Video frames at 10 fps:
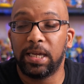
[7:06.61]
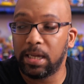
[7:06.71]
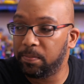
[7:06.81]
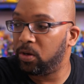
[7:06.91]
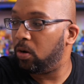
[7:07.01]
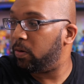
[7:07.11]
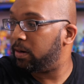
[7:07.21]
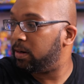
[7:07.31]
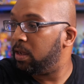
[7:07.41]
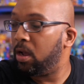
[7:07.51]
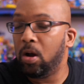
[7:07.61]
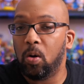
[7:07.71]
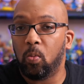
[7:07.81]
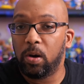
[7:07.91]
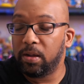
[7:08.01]
keep going.
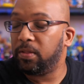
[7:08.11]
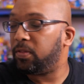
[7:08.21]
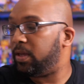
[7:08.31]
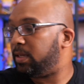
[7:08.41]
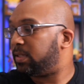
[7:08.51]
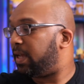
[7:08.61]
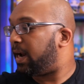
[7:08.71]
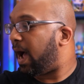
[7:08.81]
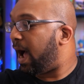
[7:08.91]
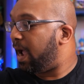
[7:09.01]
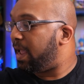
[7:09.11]
One of the things that I